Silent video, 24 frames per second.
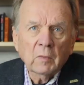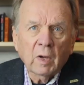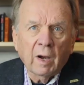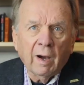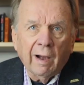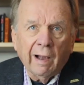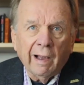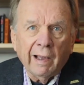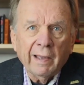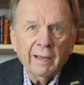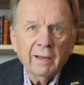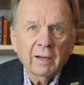
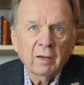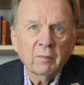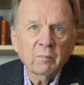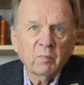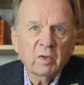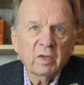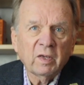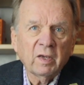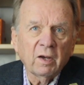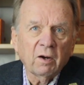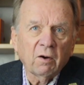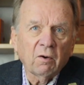Hi,
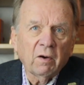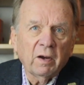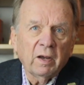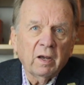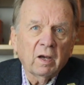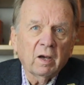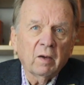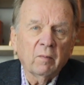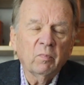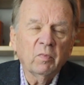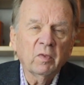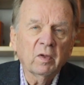I'm
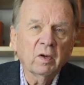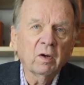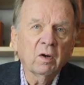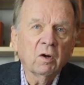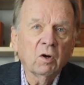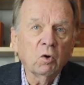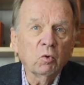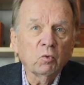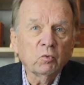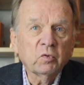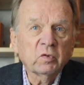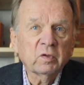Kerry. I'm the
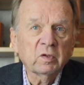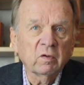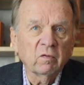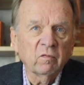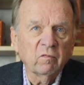host